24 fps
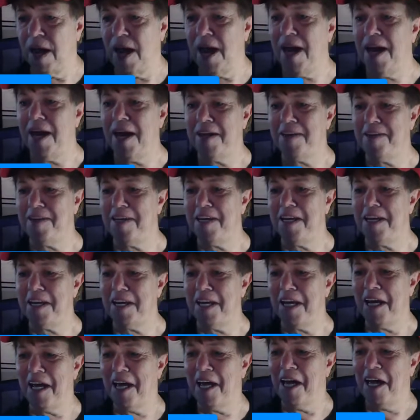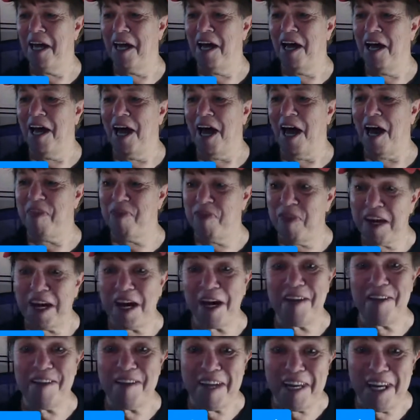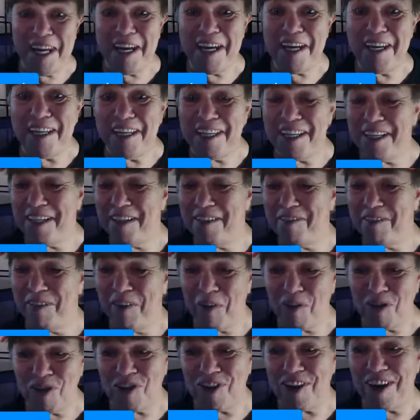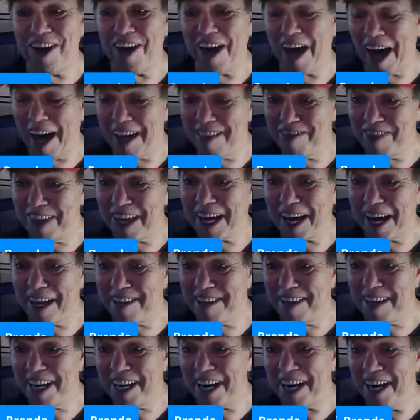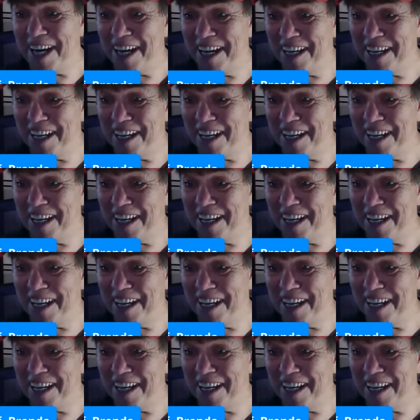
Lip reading: Hey, I did it. I think I did it. Rosie, I think I did it.